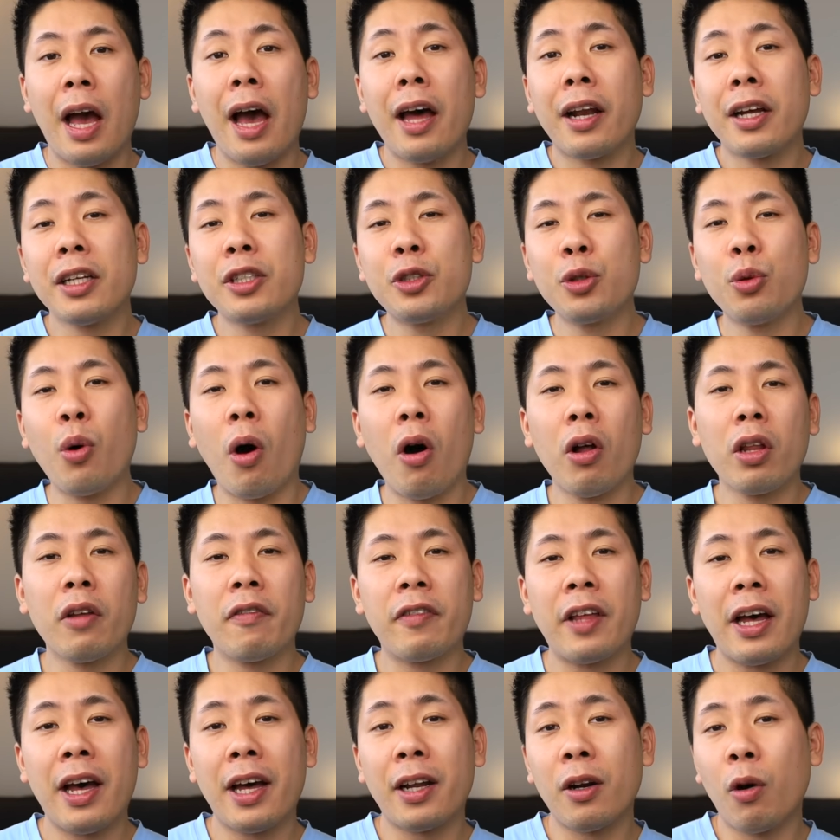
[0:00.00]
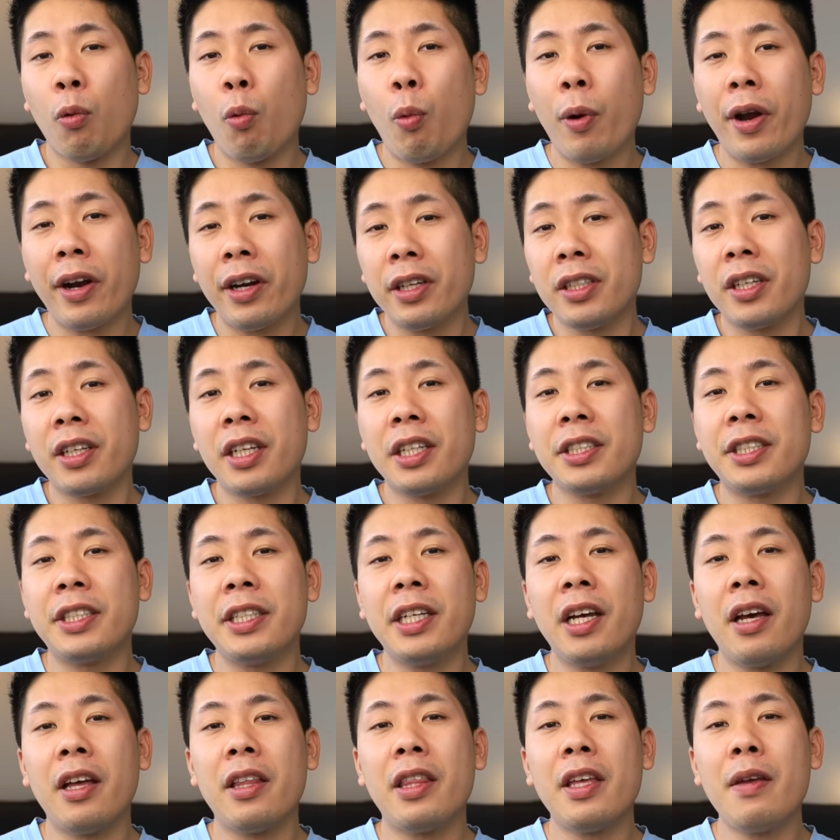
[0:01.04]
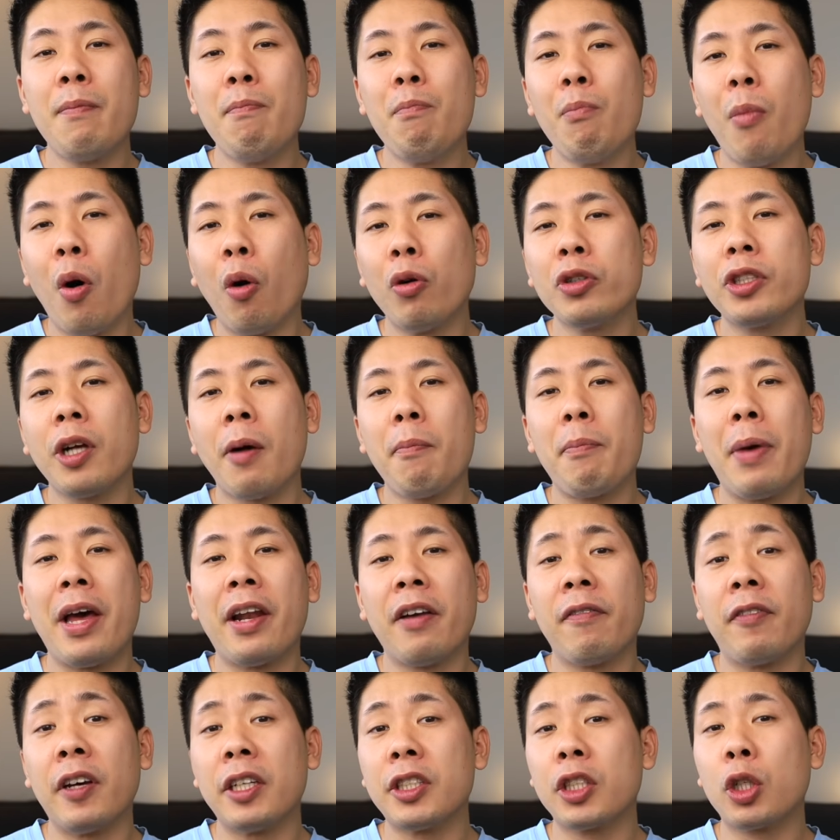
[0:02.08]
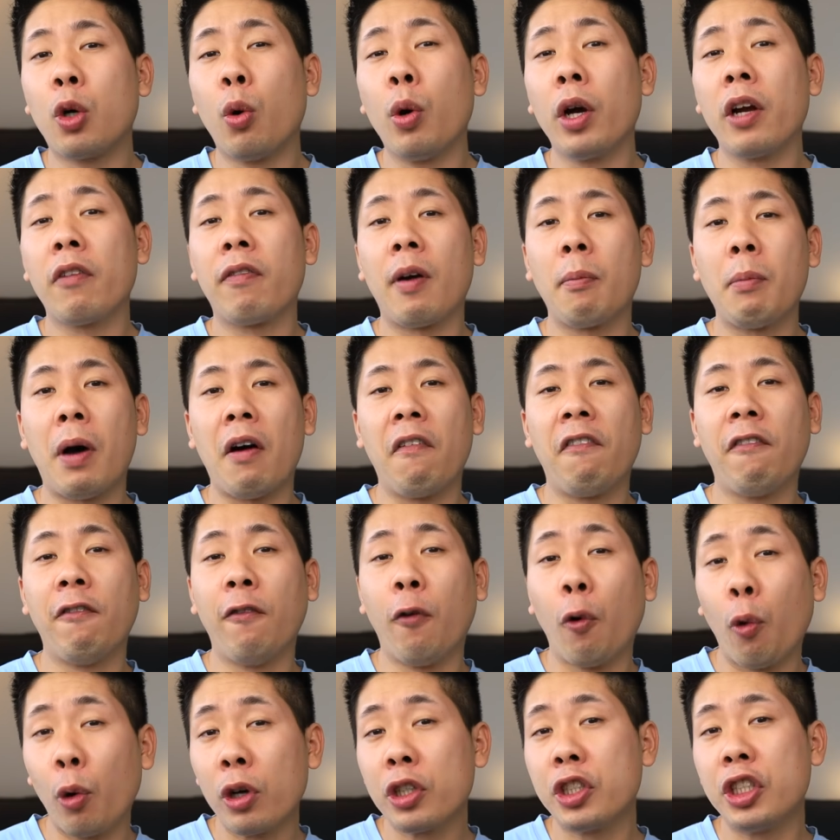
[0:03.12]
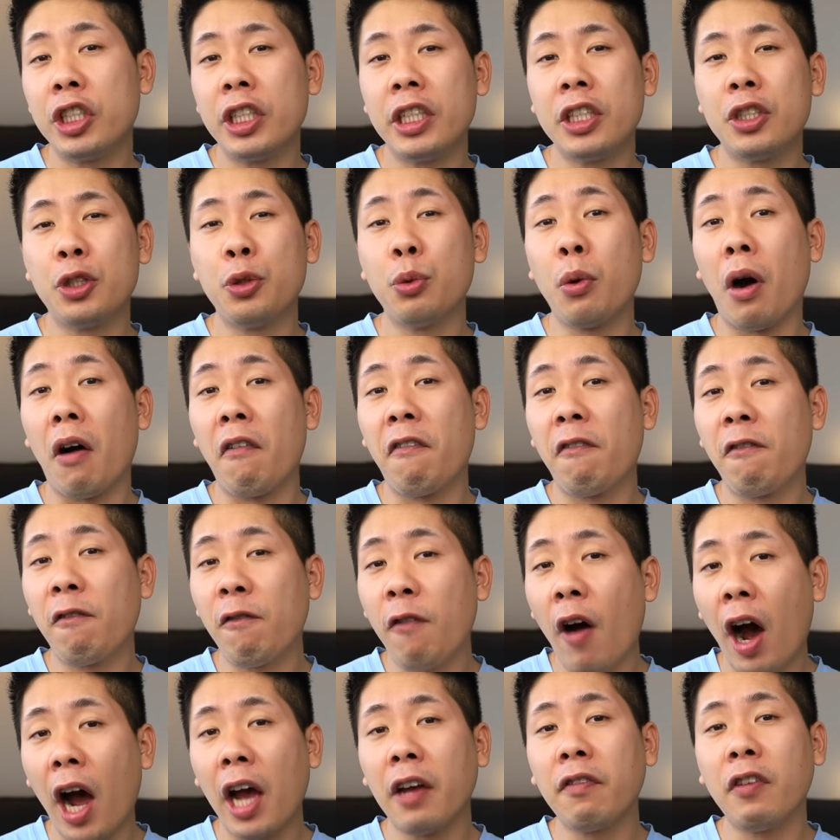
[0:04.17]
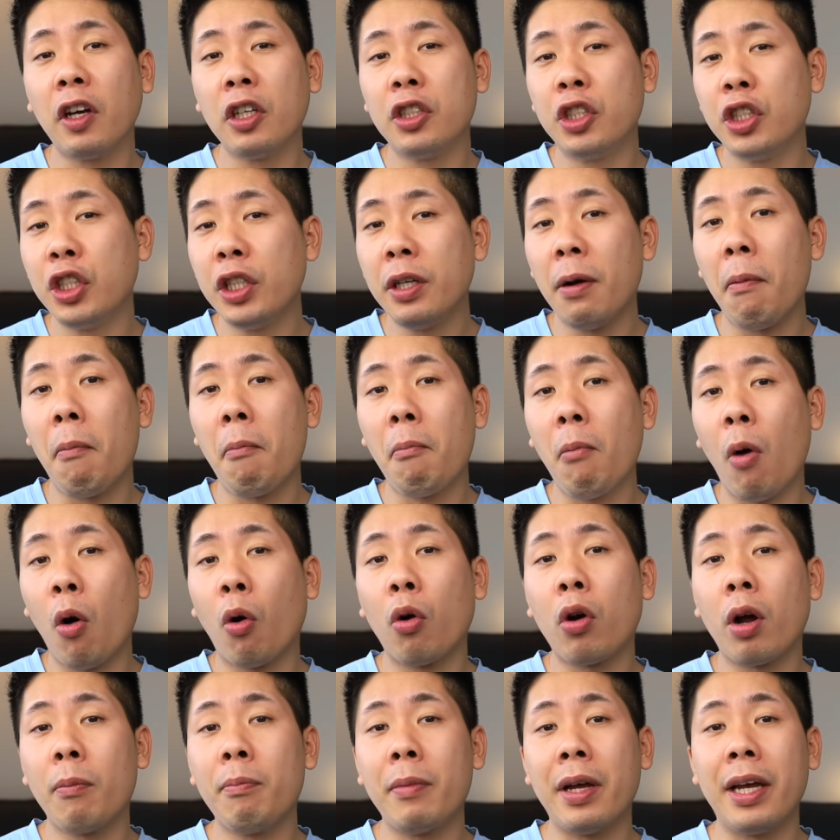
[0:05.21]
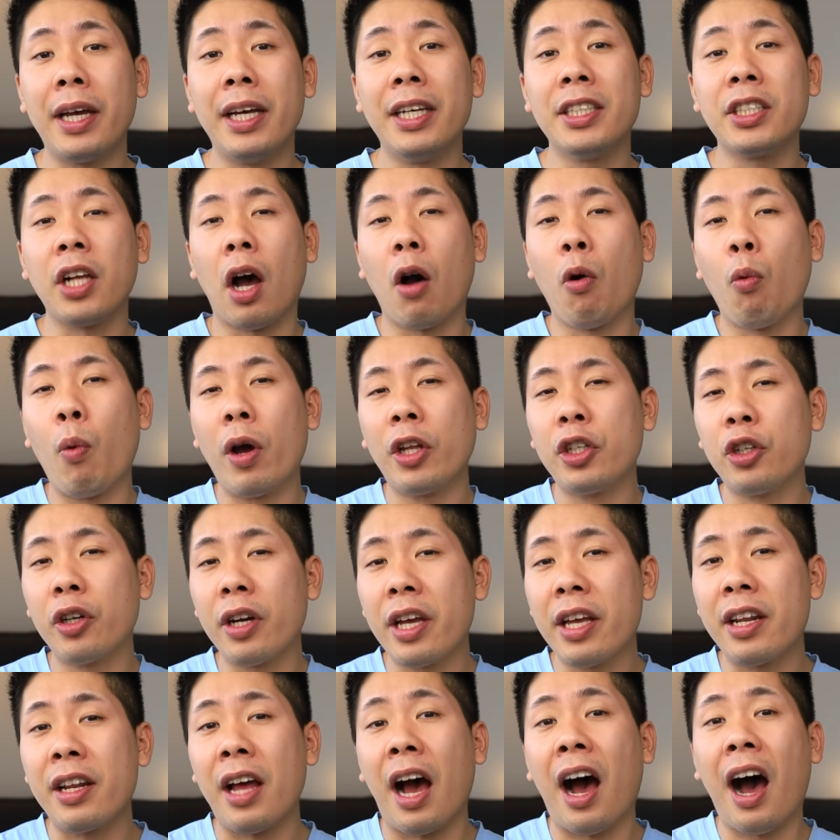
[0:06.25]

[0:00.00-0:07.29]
Added to all of that, where you're gonna see the most benefits going from a 4G to a 5G modem is when you're in